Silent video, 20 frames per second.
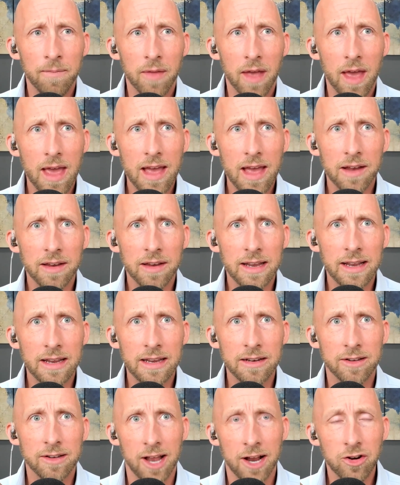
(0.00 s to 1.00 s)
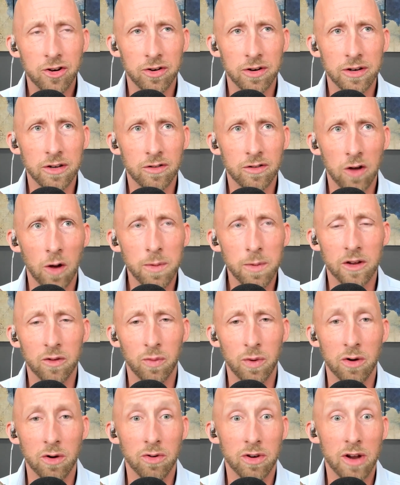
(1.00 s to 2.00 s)
and intentionally so because
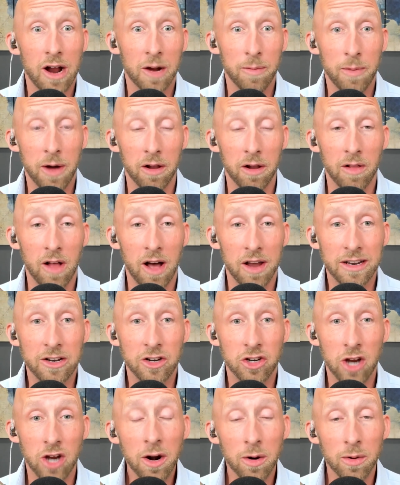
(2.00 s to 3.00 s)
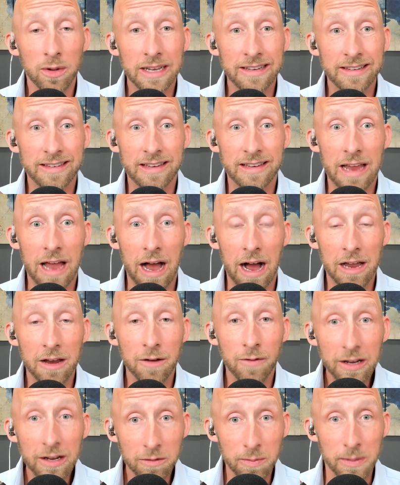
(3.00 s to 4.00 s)
we don't talk about a lot in general, is
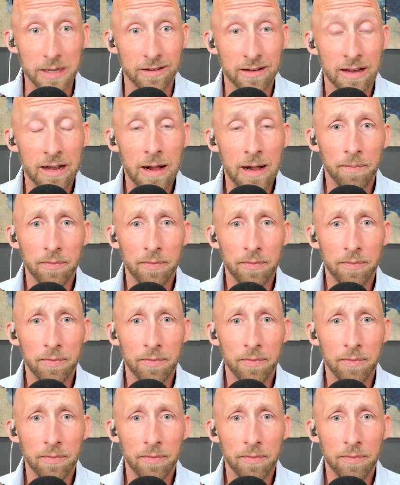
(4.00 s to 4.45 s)
investments.